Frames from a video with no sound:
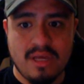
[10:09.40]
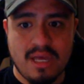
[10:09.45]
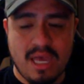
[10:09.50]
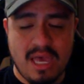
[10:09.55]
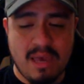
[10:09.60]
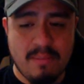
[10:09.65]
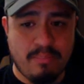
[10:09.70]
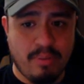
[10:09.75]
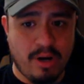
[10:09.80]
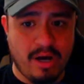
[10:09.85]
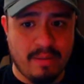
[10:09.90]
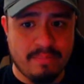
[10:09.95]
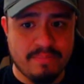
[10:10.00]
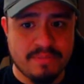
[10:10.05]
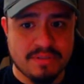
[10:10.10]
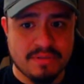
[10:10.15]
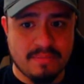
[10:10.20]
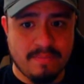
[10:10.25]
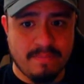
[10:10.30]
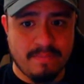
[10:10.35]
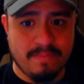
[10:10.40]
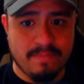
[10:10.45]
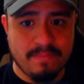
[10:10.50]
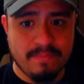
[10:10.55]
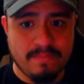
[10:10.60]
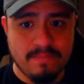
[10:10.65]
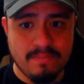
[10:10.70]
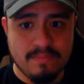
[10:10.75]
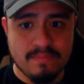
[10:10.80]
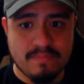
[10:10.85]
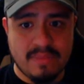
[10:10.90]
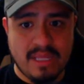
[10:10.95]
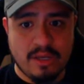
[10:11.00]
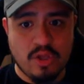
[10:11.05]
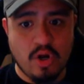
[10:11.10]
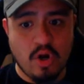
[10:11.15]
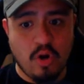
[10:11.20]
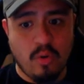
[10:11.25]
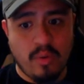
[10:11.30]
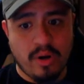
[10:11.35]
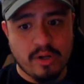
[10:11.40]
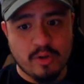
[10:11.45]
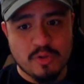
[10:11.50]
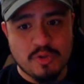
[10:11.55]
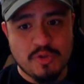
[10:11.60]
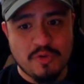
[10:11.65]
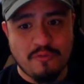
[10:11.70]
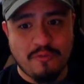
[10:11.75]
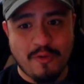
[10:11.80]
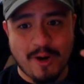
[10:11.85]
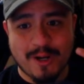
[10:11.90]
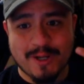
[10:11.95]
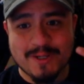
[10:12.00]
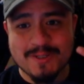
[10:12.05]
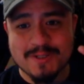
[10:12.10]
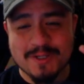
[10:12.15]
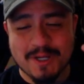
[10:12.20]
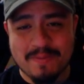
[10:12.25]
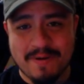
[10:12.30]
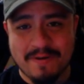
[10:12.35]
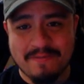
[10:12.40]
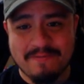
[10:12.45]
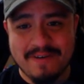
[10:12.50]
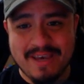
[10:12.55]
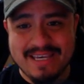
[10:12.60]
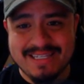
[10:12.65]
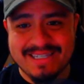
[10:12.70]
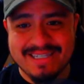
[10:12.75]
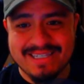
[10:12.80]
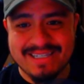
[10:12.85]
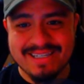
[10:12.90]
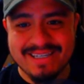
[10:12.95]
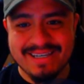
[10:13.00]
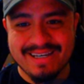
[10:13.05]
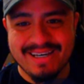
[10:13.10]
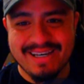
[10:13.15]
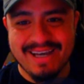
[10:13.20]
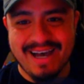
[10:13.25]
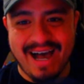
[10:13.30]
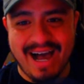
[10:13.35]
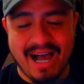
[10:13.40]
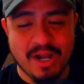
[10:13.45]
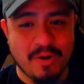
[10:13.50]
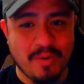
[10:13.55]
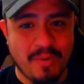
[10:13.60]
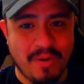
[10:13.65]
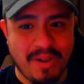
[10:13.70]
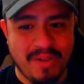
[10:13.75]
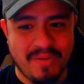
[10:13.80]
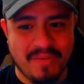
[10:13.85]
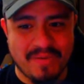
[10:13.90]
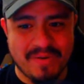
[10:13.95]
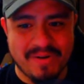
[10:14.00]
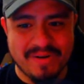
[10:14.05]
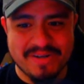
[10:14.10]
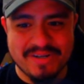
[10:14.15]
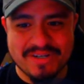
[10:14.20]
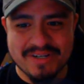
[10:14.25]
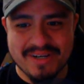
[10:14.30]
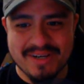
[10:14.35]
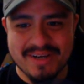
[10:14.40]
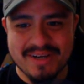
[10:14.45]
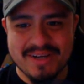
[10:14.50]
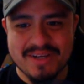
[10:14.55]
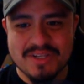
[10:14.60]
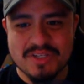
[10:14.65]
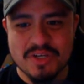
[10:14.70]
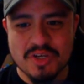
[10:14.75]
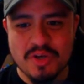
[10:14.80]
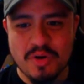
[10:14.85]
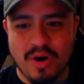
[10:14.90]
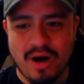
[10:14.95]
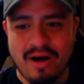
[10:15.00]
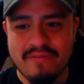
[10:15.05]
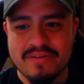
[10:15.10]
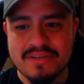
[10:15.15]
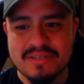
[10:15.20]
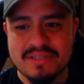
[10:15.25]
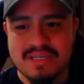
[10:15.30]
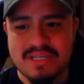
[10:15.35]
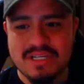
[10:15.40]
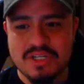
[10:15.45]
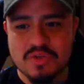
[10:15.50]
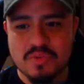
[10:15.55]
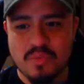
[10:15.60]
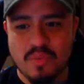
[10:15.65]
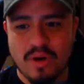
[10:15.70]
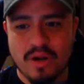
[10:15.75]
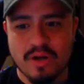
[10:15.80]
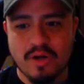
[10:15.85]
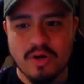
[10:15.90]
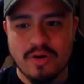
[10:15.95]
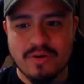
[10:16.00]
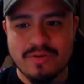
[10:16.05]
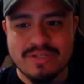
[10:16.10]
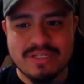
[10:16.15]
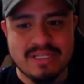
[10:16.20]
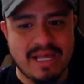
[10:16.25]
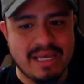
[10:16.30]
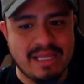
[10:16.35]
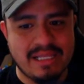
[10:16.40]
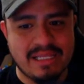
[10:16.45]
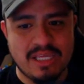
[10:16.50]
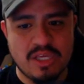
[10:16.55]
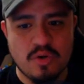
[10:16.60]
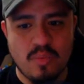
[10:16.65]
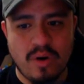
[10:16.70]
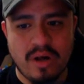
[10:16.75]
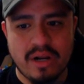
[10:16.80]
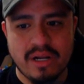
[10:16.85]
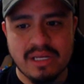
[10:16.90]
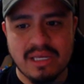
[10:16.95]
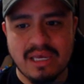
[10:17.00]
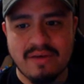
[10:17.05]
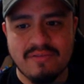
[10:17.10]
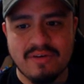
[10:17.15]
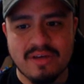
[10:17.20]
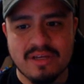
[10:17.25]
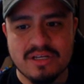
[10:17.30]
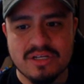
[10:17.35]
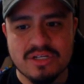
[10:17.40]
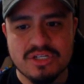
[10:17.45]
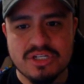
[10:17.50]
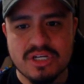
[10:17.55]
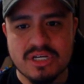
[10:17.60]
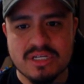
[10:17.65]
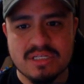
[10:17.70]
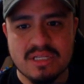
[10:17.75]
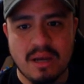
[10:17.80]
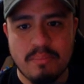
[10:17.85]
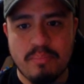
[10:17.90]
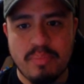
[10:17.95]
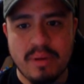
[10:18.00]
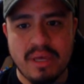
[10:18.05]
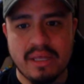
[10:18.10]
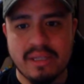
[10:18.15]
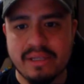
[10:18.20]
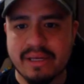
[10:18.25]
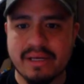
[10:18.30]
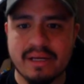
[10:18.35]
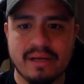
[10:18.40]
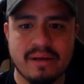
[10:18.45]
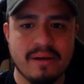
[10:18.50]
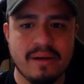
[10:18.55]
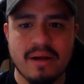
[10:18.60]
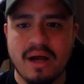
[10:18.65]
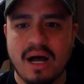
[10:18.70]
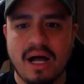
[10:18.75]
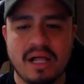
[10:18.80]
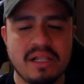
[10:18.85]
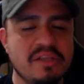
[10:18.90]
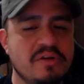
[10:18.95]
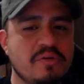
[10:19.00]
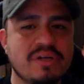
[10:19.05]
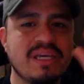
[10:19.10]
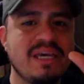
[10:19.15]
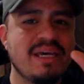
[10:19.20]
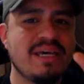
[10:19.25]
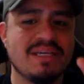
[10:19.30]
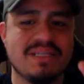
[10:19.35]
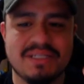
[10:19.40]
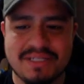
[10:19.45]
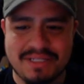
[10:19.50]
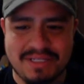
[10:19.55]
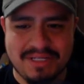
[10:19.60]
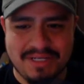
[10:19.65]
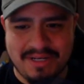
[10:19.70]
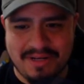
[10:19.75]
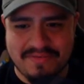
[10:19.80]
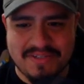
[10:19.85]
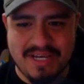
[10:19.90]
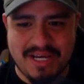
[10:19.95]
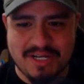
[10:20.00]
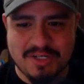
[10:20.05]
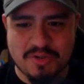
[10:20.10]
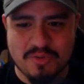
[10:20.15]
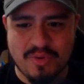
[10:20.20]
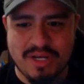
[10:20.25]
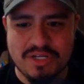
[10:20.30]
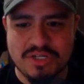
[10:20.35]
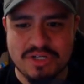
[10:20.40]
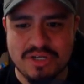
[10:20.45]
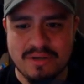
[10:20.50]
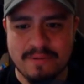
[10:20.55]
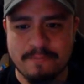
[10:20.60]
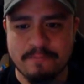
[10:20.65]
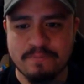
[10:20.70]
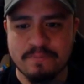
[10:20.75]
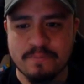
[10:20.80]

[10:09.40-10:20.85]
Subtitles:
it pops. Now you don't want to go too far because look at my face. I go all orange. So you obviously just want to go slightly. You want to give it just a bit, like a little kiss of saturation,